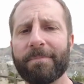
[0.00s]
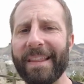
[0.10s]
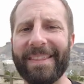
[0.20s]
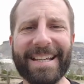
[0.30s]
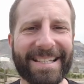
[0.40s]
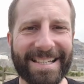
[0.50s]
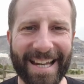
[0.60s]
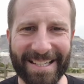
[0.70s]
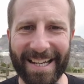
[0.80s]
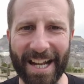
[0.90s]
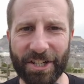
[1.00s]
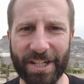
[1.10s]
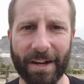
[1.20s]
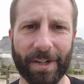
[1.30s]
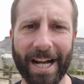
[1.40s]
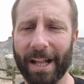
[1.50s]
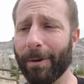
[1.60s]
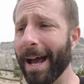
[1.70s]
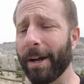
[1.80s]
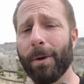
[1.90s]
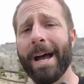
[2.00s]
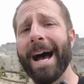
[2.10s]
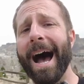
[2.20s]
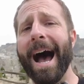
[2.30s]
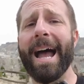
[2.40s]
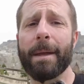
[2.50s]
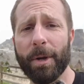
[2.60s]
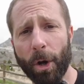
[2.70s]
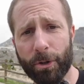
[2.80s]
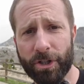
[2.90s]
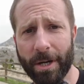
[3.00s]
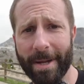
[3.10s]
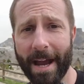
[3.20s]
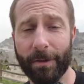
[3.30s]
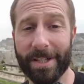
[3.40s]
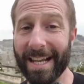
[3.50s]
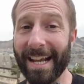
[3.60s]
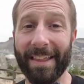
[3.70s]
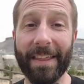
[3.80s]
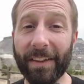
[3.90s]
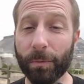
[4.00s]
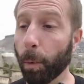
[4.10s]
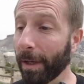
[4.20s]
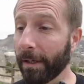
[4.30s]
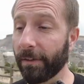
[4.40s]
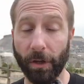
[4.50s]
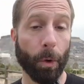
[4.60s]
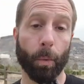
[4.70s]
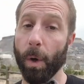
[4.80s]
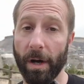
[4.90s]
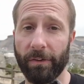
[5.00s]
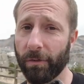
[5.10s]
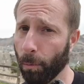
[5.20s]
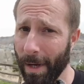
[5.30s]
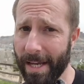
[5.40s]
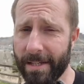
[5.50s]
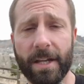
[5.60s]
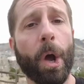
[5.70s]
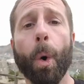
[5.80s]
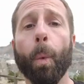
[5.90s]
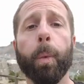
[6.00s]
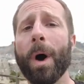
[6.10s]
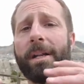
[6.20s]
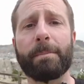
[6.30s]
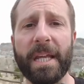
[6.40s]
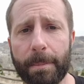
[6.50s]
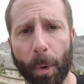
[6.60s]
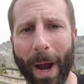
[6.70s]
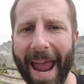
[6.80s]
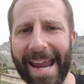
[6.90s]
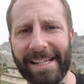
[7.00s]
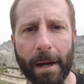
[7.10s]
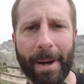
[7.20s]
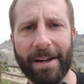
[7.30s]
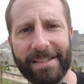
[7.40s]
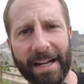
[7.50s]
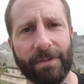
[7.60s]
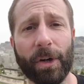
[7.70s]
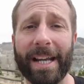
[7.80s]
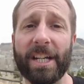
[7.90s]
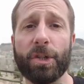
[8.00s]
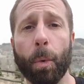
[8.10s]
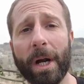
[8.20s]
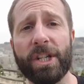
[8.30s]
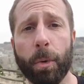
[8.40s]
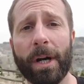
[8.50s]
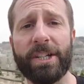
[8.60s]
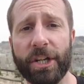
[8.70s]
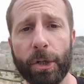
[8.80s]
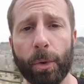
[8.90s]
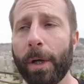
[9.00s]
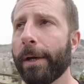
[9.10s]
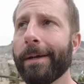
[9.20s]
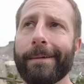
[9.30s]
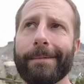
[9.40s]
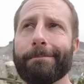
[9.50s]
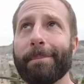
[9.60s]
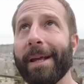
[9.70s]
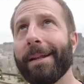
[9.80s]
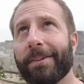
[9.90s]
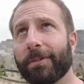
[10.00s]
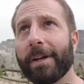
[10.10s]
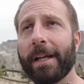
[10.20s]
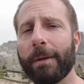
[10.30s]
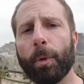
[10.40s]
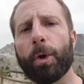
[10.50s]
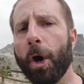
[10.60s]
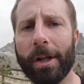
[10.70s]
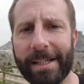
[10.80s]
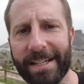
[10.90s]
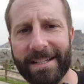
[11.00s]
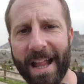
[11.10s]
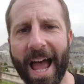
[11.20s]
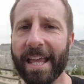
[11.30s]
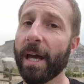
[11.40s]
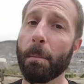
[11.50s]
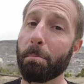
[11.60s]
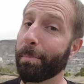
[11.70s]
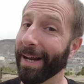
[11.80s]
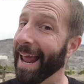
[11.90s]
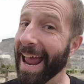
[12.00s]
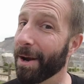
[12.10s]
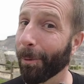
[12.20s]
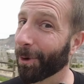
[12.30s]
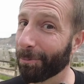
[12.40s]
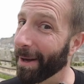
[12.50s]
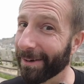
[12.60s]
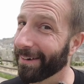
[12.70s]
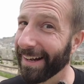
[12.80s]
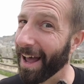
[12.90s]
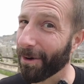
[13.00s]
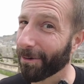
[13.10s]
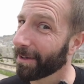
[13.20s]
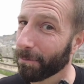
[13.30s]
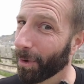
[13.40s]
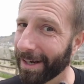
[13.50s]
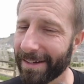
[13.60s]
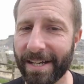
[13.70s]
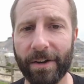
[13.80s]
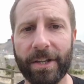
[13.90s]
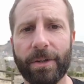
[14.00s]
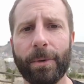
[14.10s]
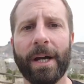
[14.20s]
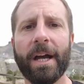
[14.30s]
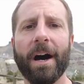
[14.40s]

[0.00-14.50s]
This is Destination Denver, Colorado. I am your host, Jimmy Everetts. This whiz was whiz, what people hate about Denver in twenty twenty-two. Bit extreme, we'll call it dislike, but hate works better in an algorithm. What can I tell you?